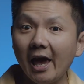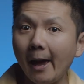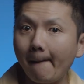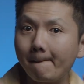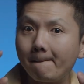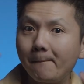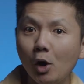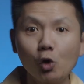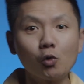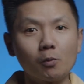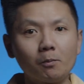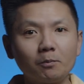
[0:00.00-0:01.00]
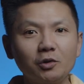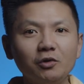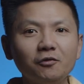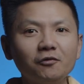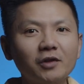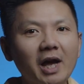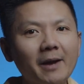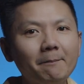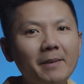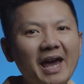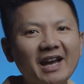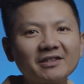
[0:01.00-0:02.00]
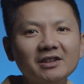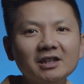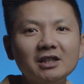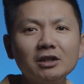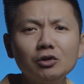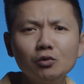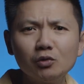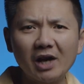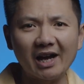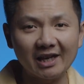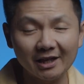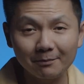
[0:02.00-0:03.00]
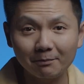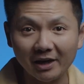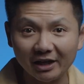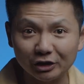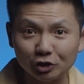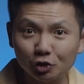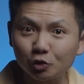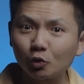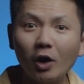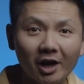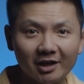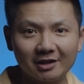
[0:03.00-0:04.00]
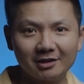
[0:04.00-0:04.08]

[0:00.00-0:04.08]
And boom, you fly back thinking you got hit by a truck.